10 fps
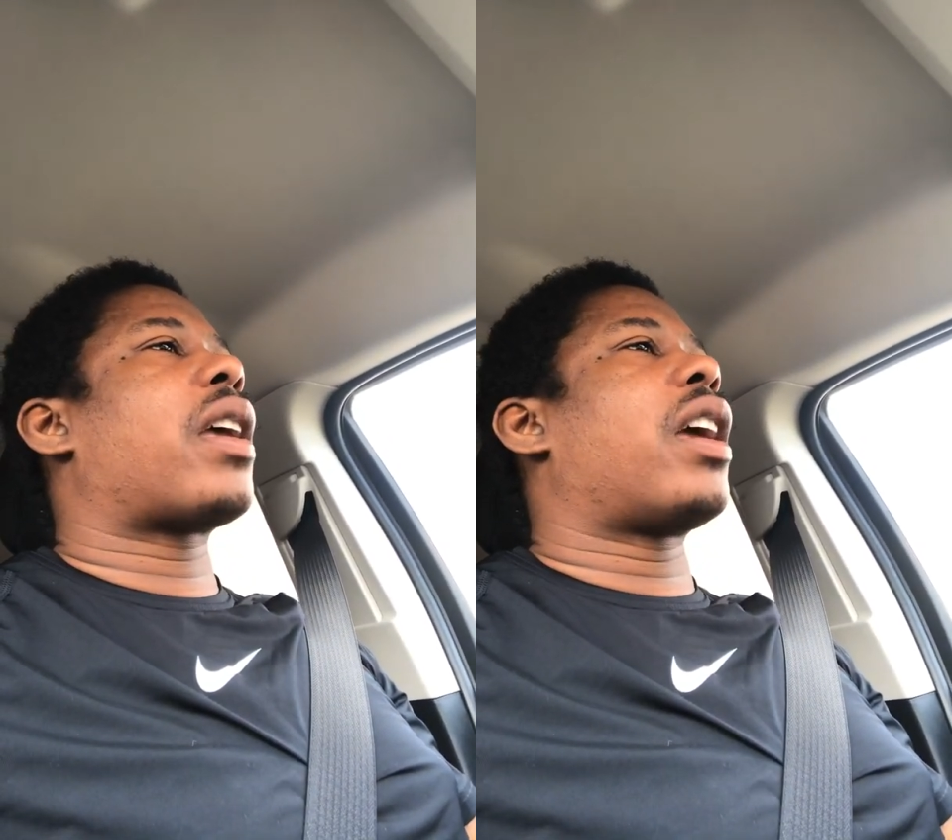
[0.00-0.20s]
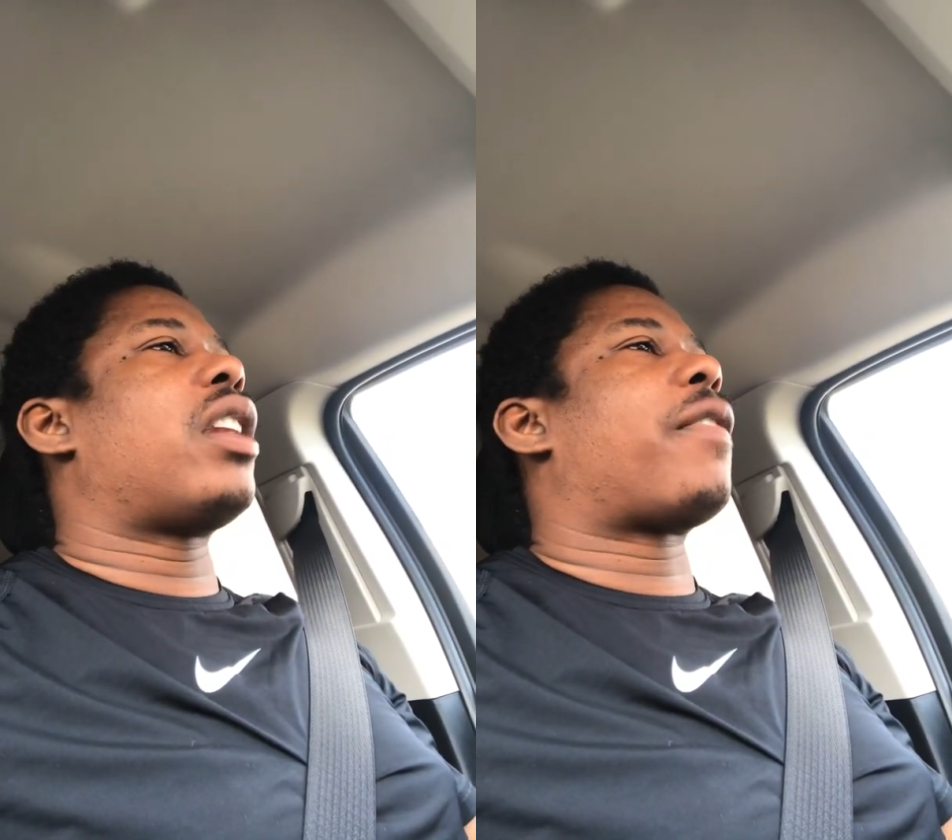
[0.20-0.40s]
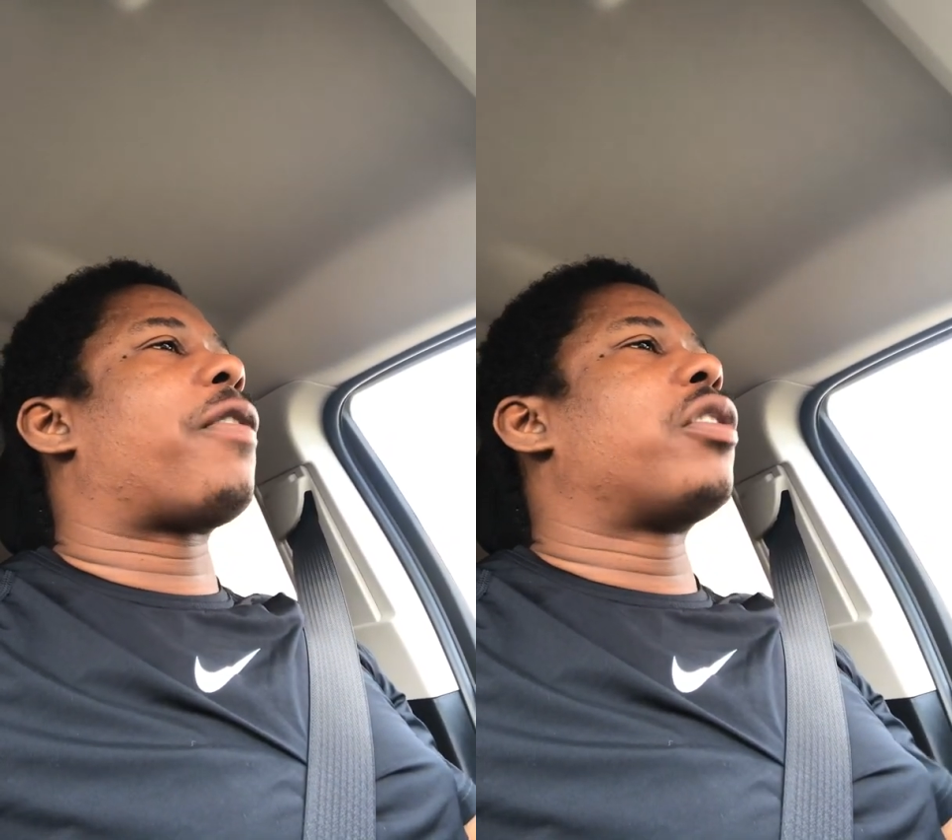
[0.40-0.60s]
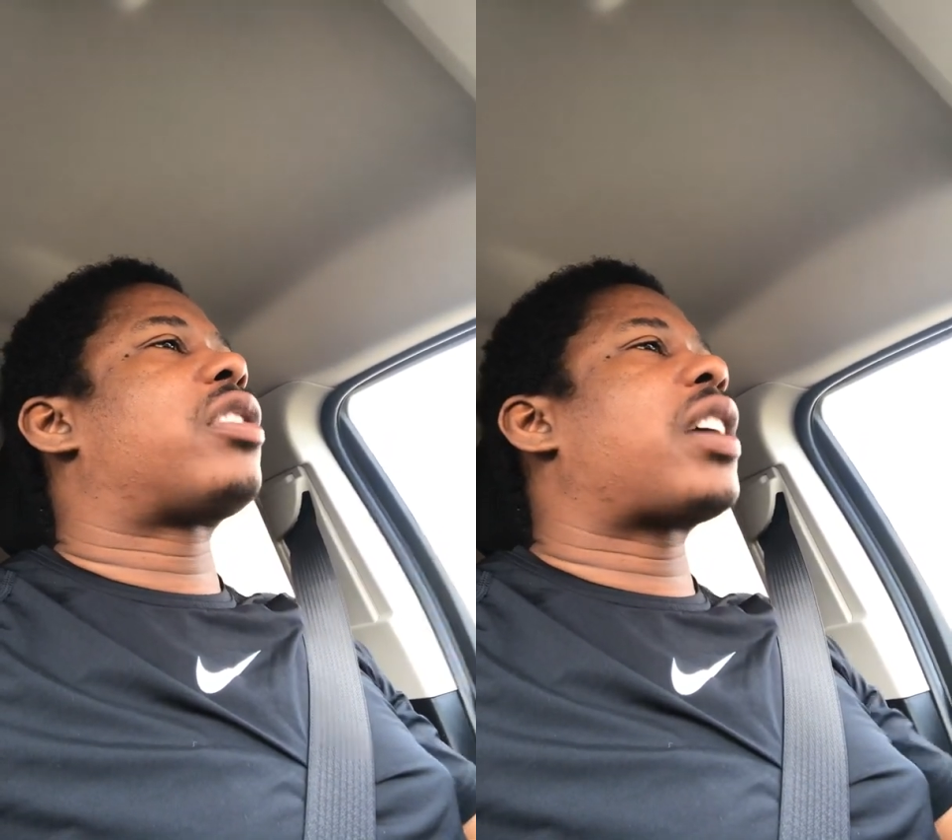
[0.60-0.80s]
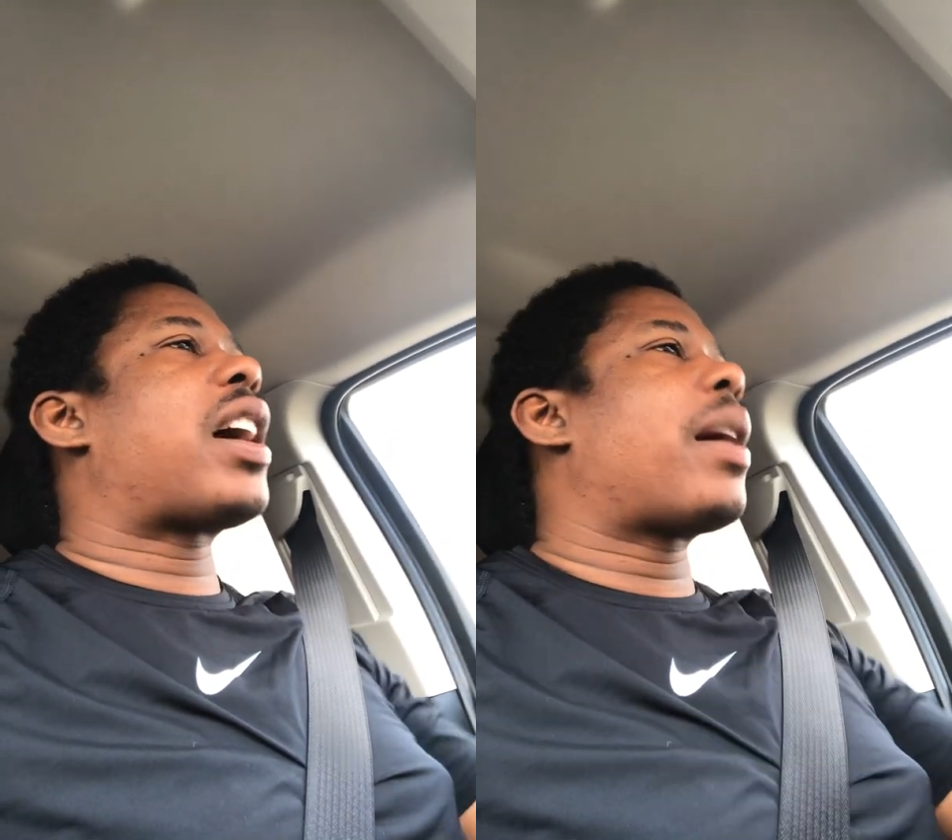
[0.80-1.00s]
And the
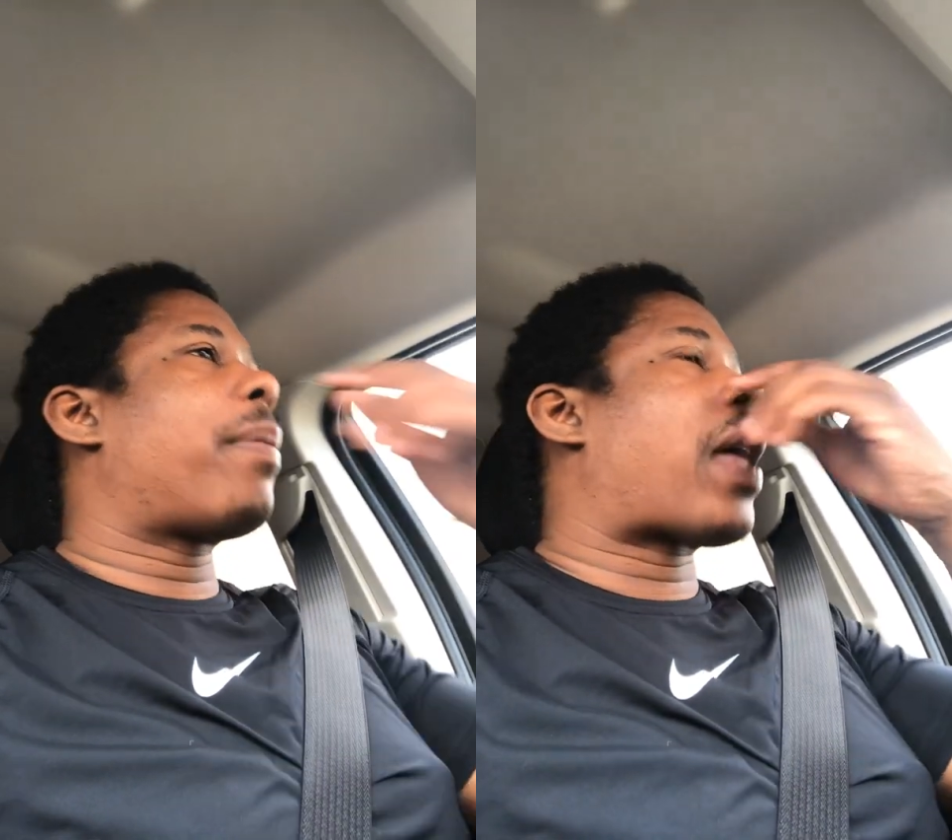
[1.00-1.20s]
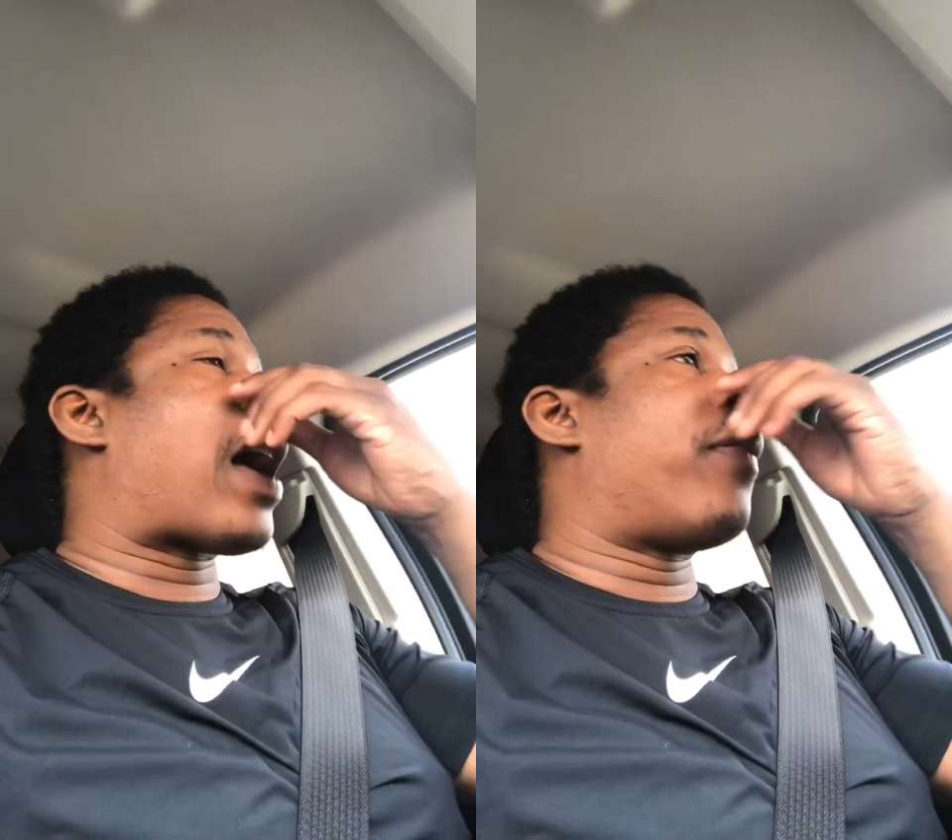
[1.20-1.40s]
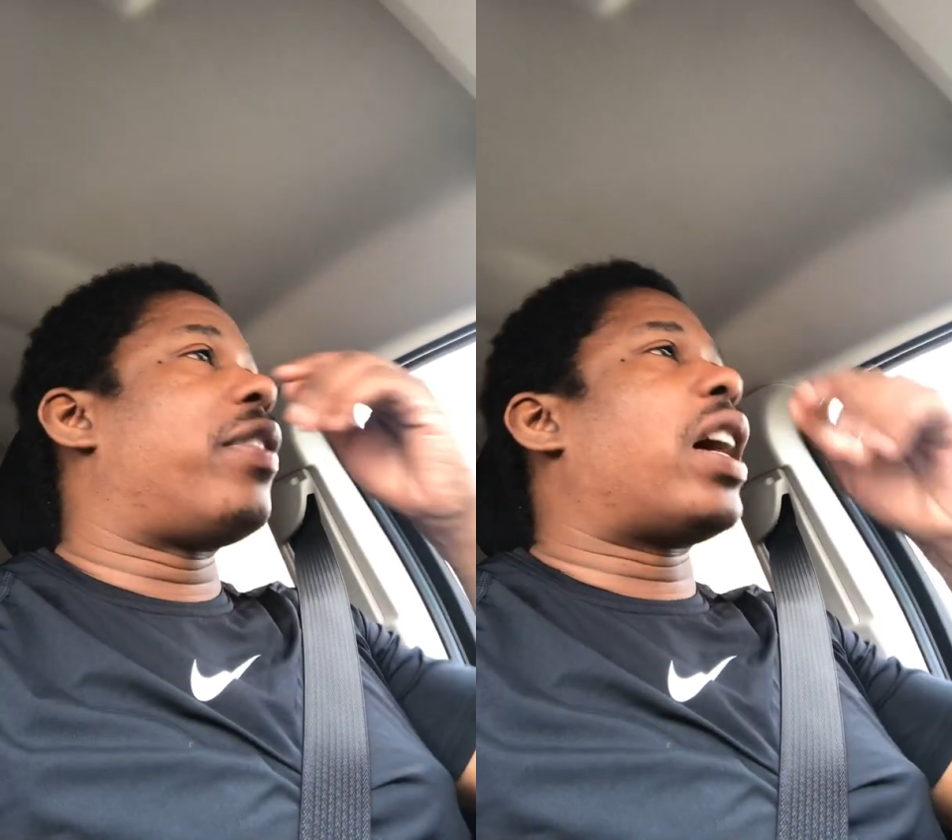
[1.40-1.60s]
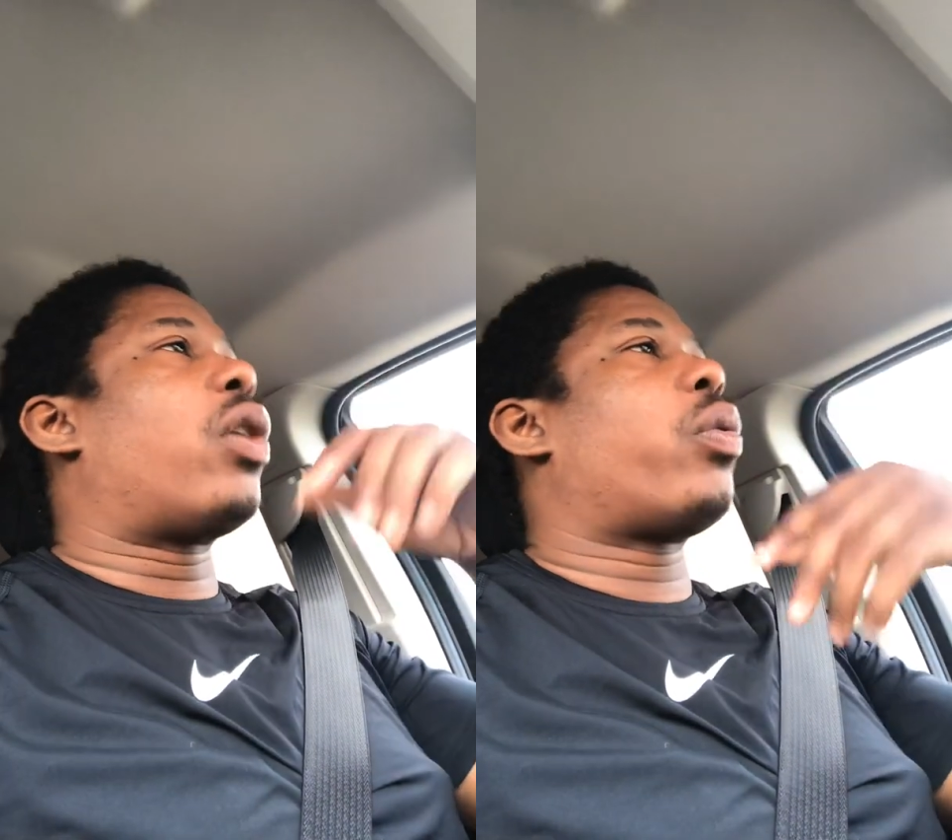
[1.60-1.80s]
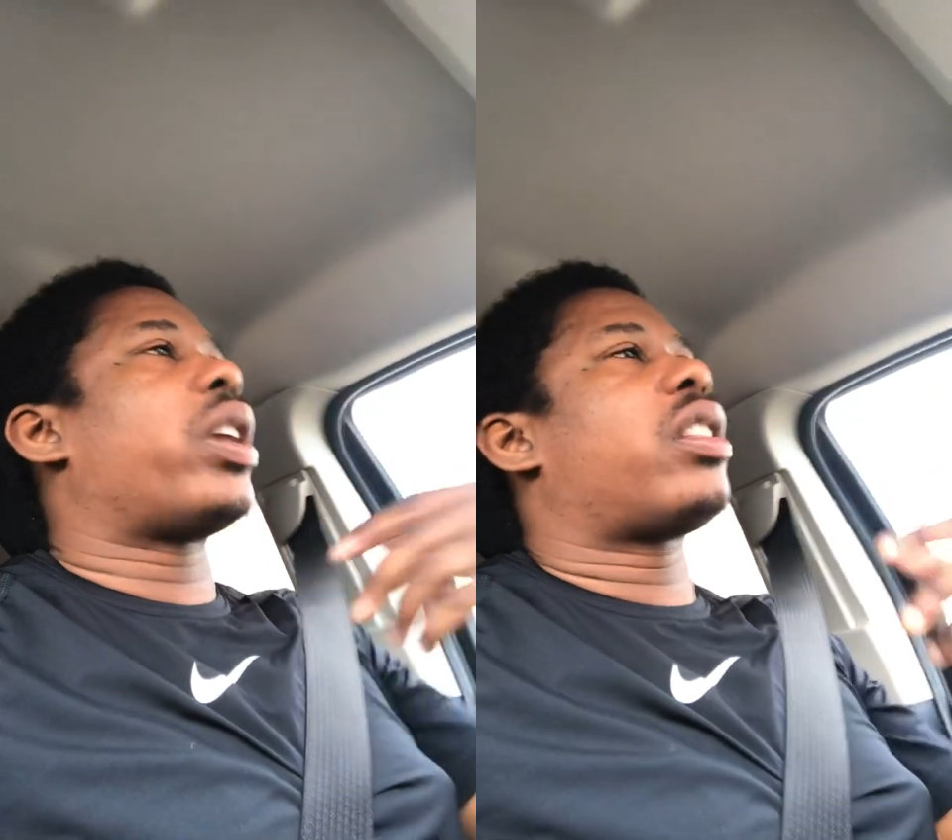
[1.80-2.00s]
first time I've
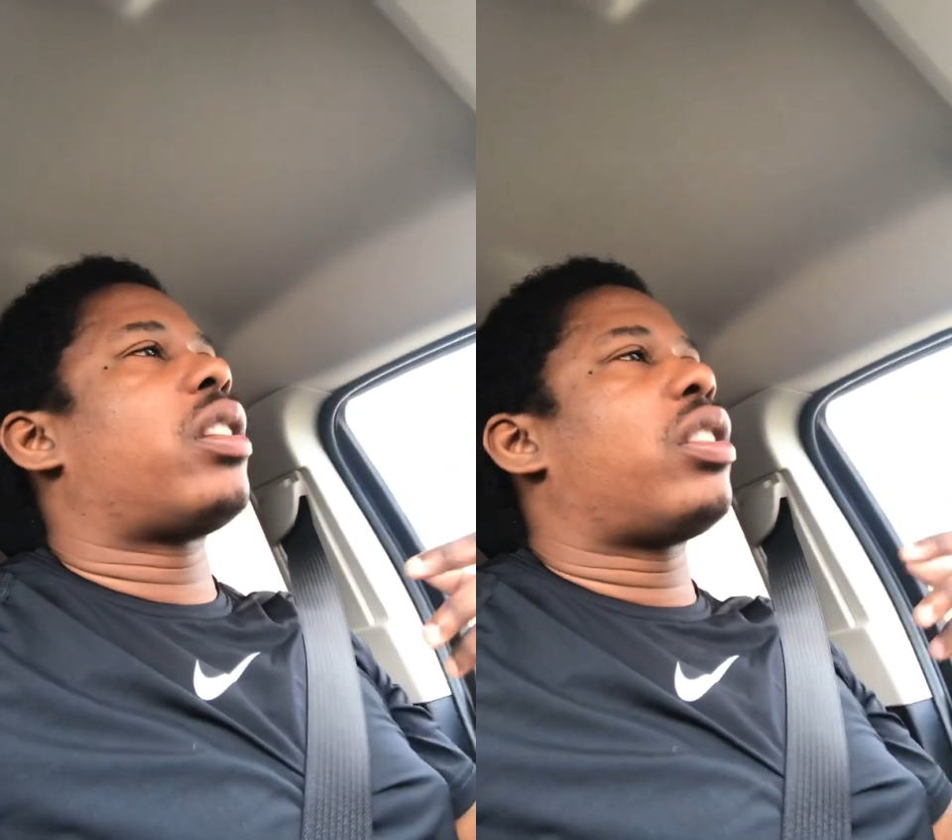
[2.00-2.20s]
dealt with